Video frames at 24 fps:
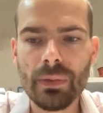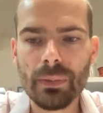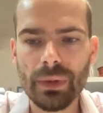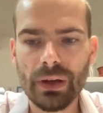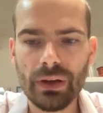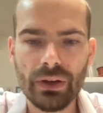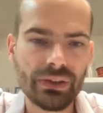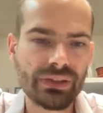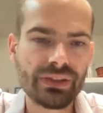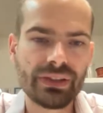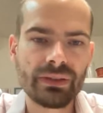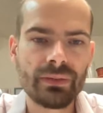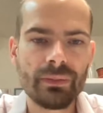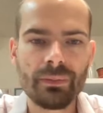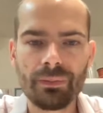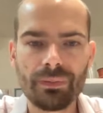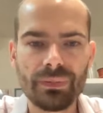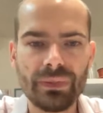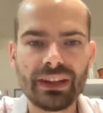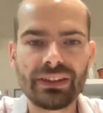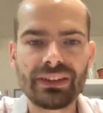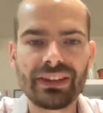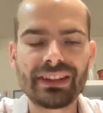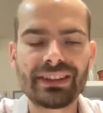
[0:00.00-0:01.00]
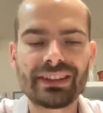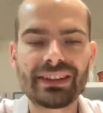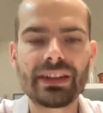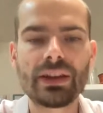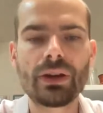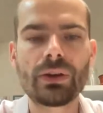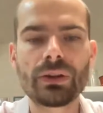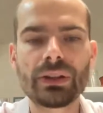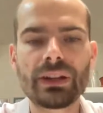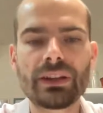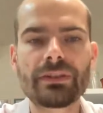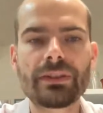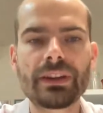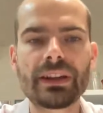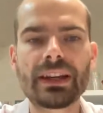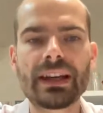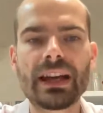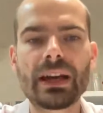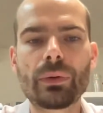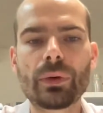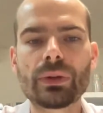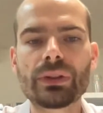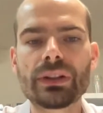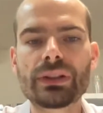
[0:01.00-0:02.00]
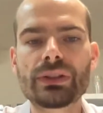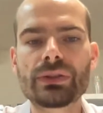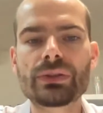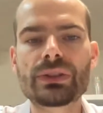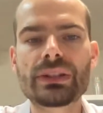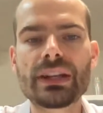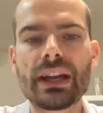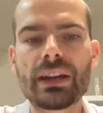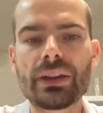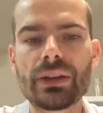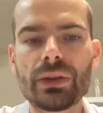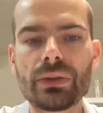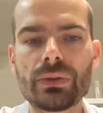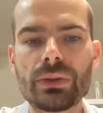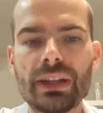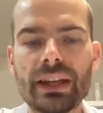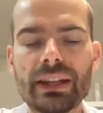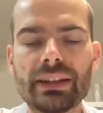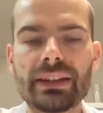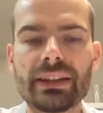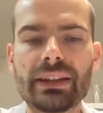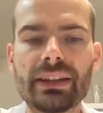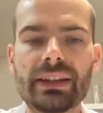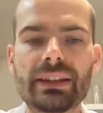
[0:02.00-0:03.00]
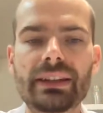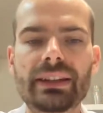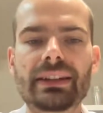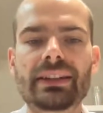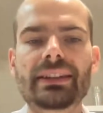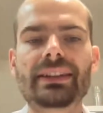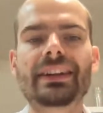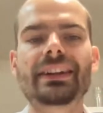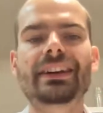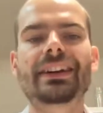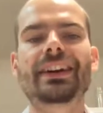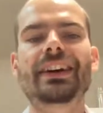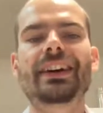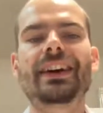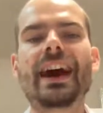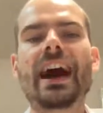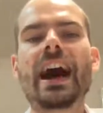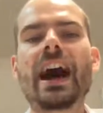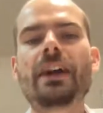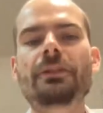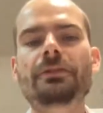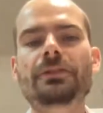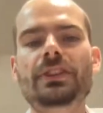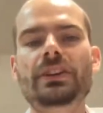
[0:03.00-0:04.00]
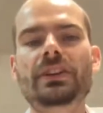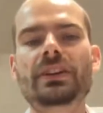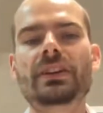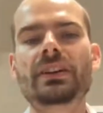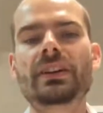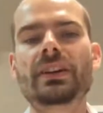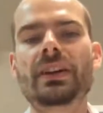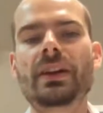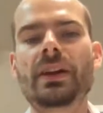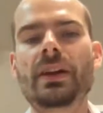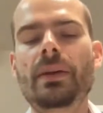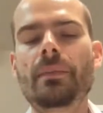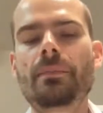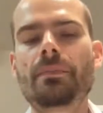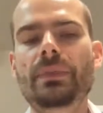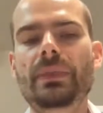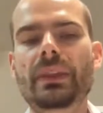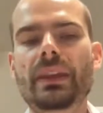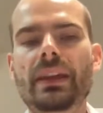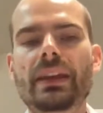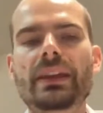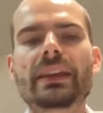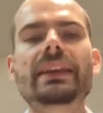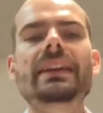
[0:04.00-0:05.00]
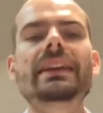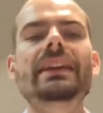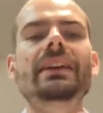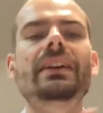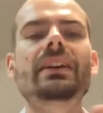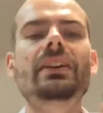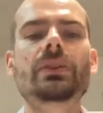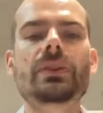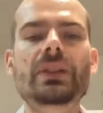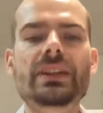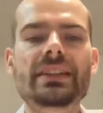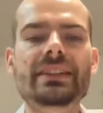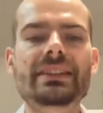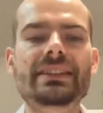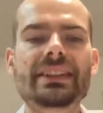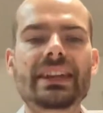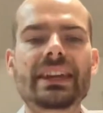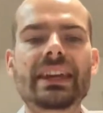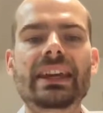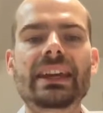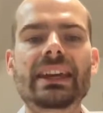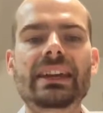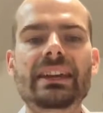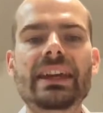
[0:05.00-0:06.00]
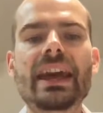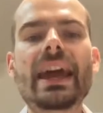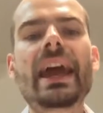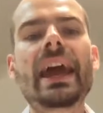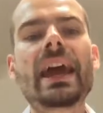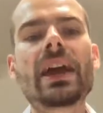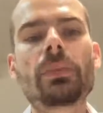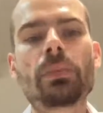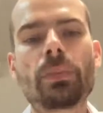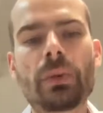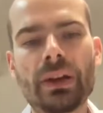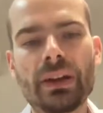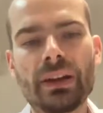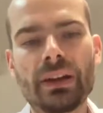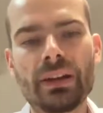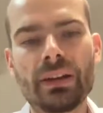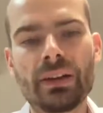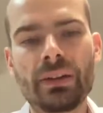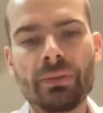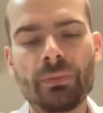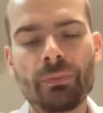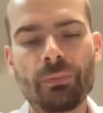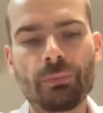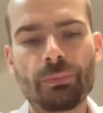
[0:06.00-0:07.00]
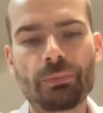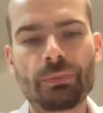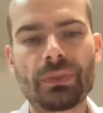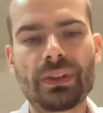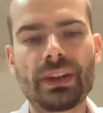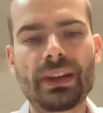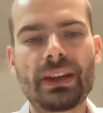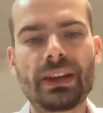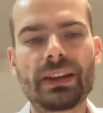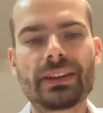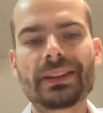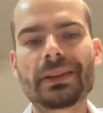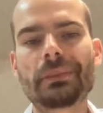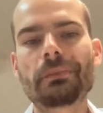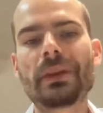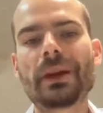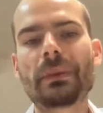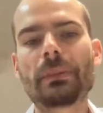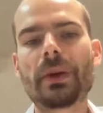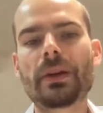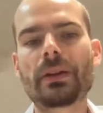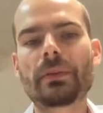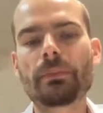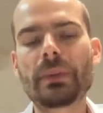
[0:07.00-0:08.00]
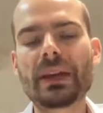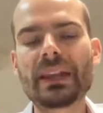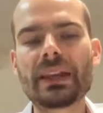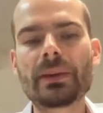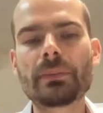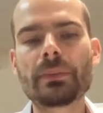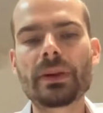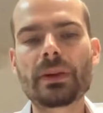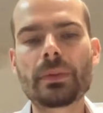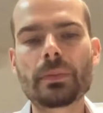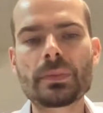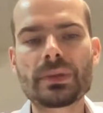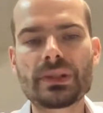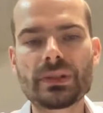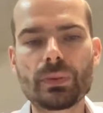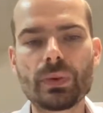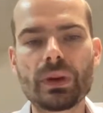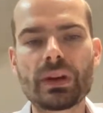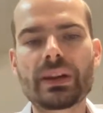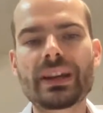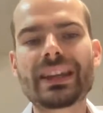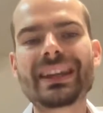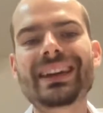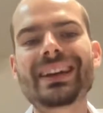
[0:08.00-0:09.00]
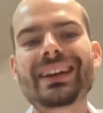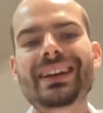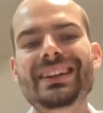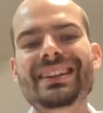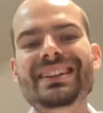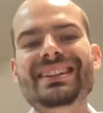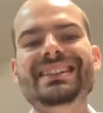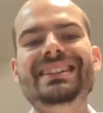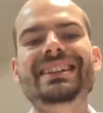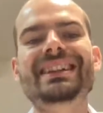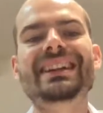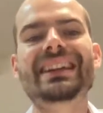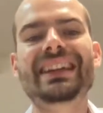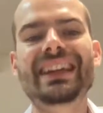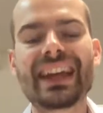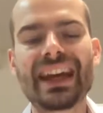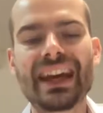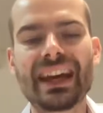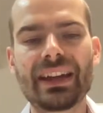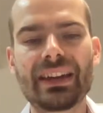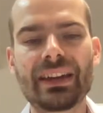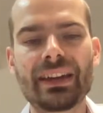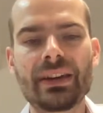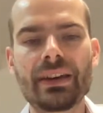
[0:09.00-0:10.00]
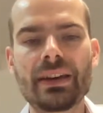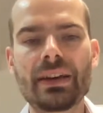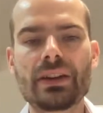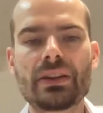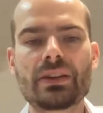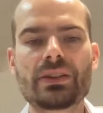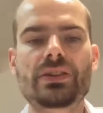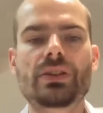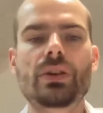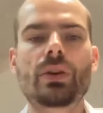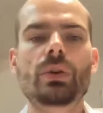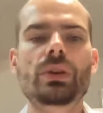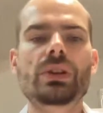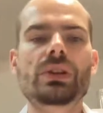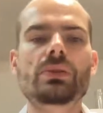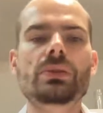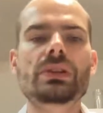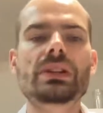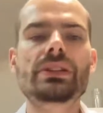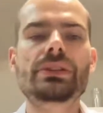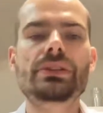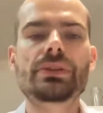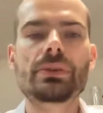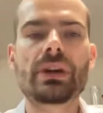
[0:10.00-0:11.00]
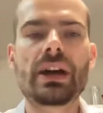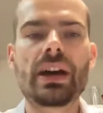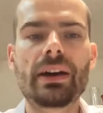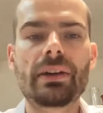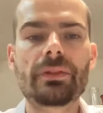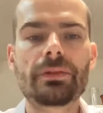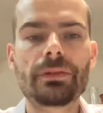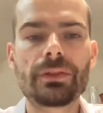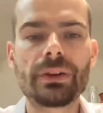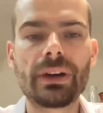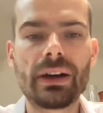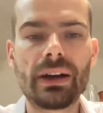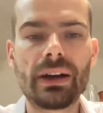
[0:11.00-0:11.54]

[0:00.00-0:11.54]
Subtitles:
because this is the only thing I wanted to tell you, that after increase in April, the minimums were increased again. So you need to have